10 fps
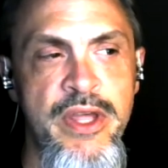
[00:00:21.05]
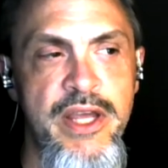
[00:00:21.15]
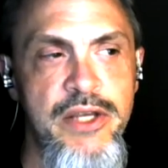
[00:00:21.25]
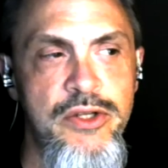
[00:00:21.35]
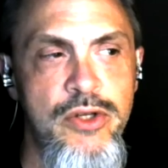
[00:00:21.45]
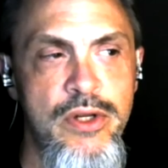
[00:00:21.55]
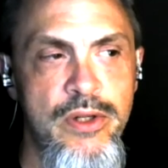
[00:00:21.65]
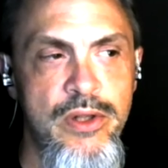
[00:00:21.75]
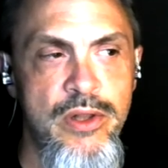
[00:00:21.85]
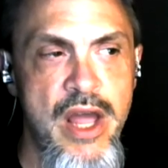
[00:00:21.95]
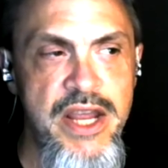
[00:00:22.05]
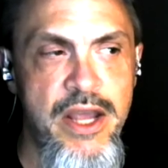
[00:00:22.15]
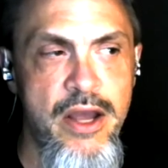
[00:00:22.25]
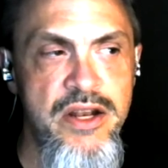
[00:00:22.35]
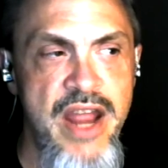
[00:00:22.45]
is
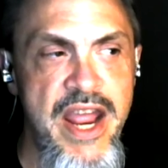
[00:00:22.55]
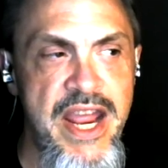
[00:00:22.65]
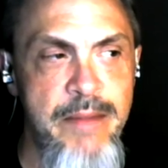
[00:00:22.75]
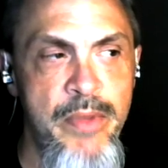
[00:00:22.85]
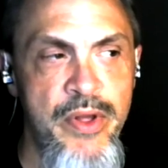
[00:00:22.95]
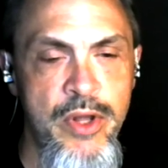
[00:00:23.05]
like a name